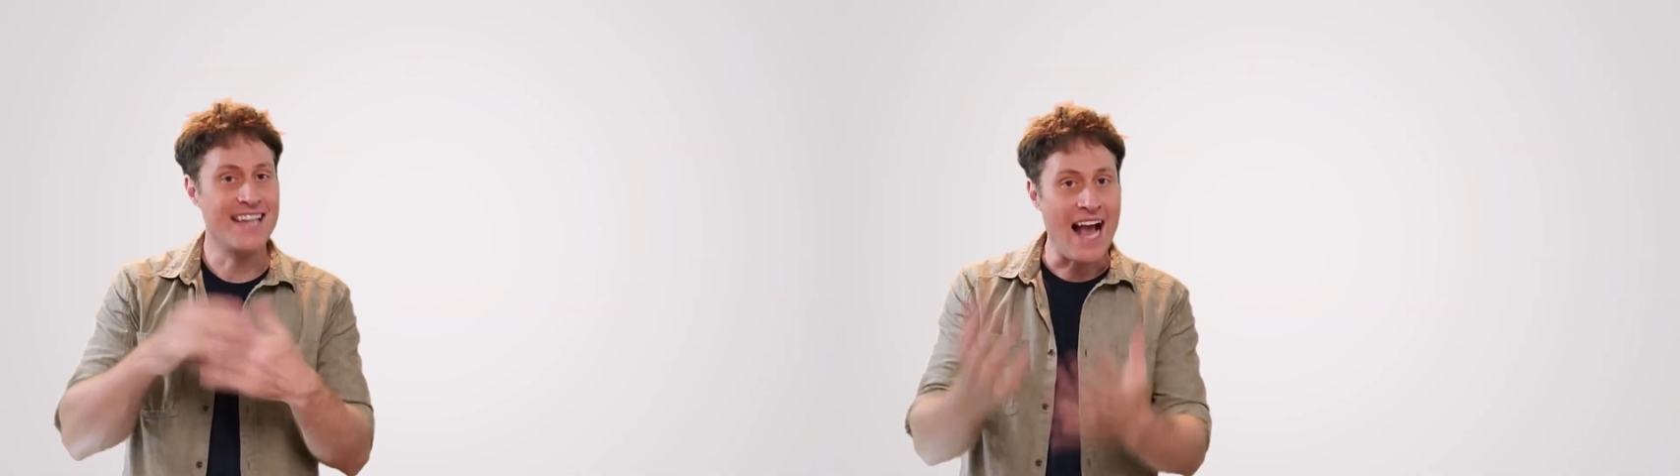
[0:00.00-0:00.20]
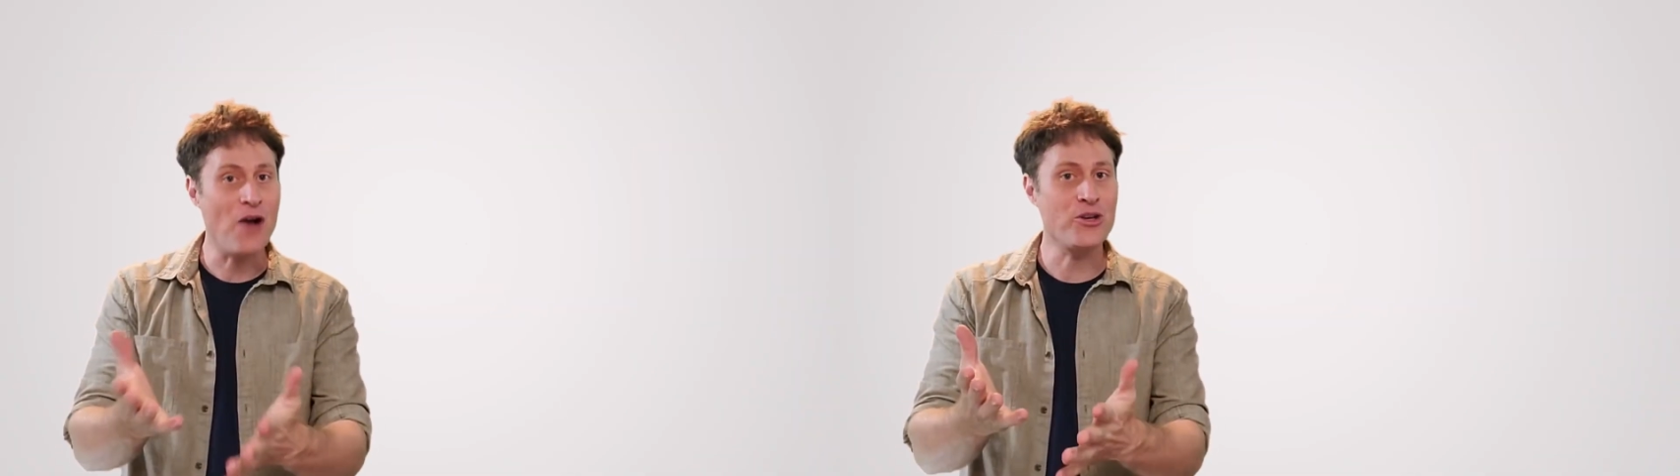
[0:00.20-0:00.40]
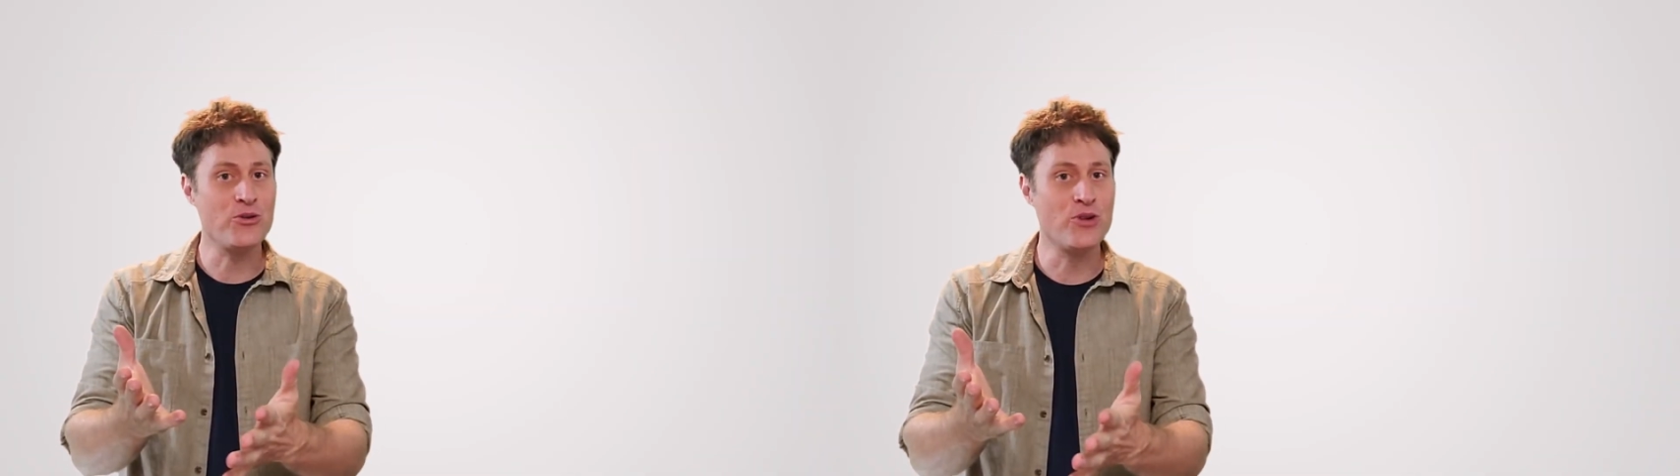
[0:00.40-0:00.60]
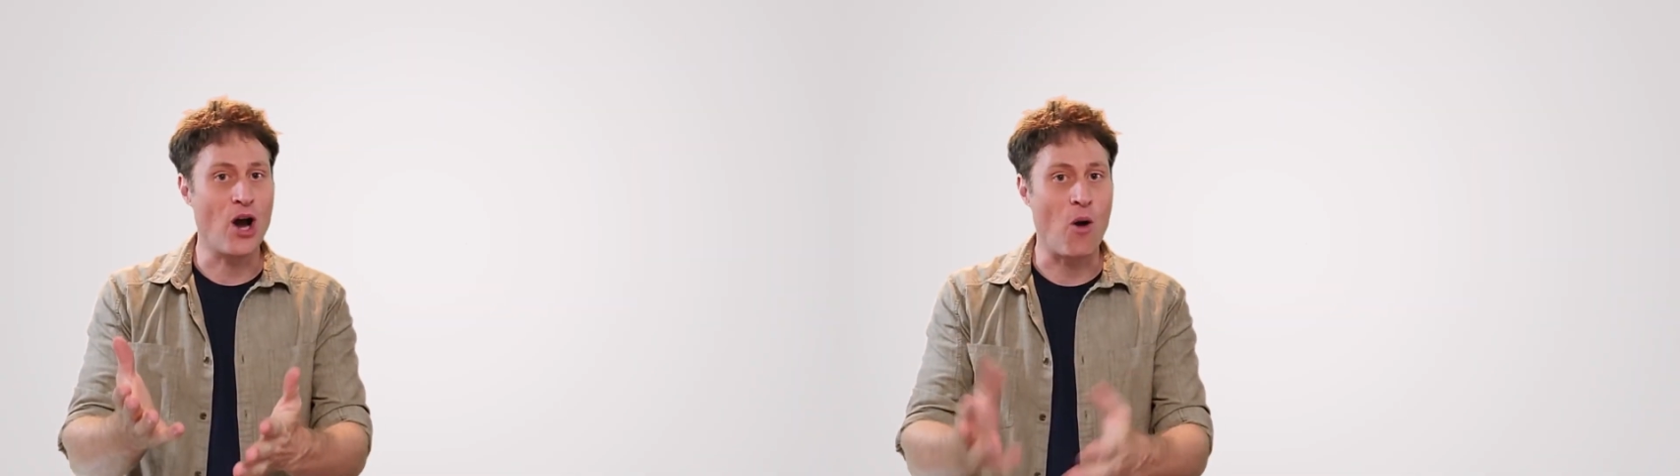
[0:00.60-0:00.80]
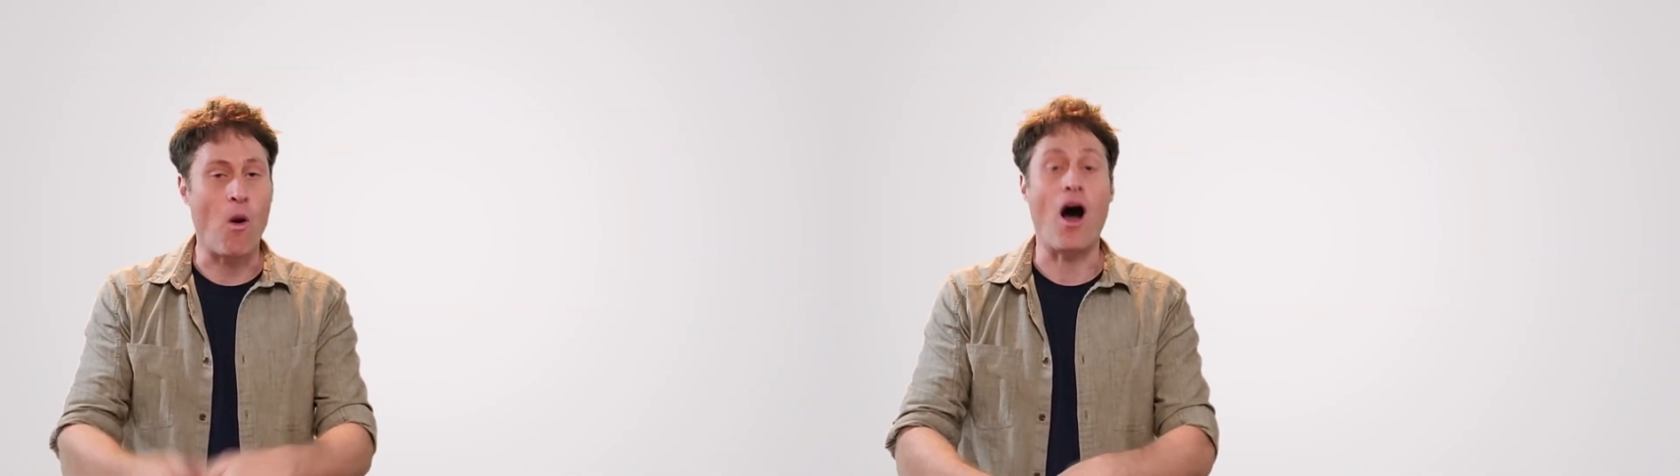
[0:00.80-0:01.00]
now you
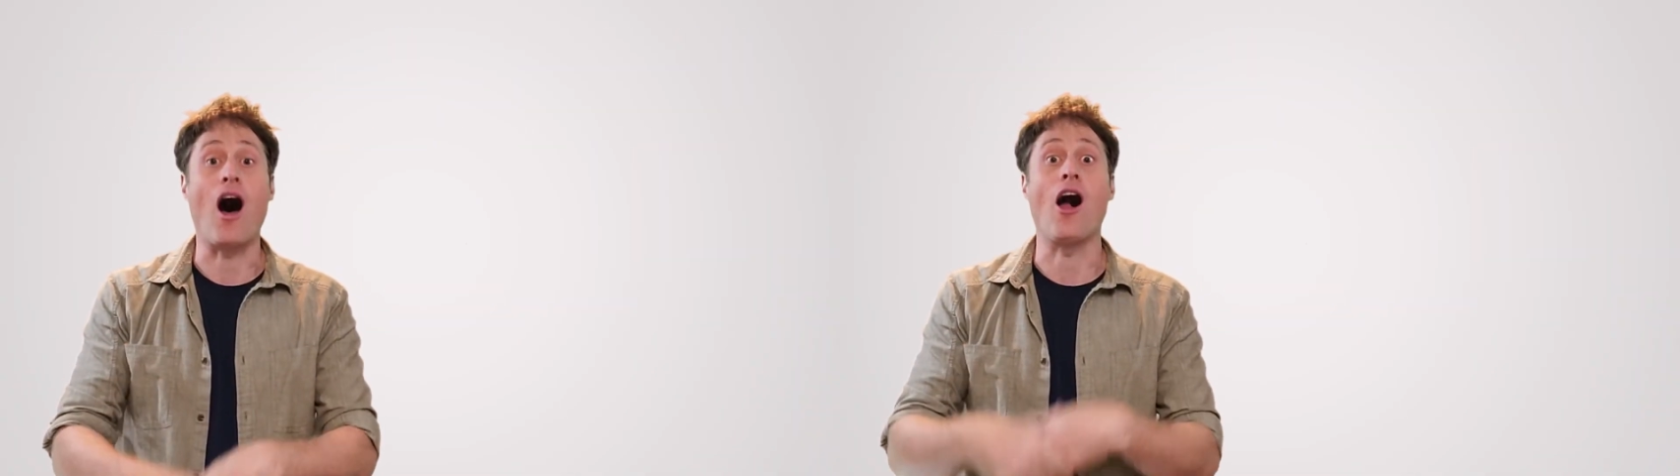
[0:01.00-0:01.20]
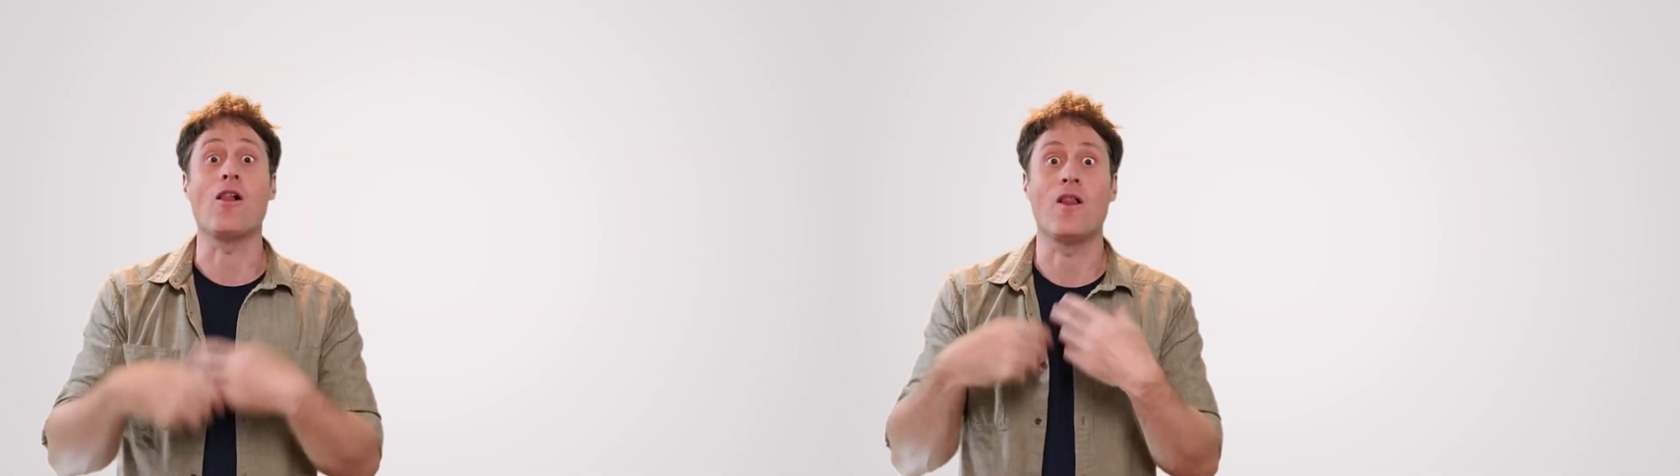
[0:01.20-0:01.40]
know a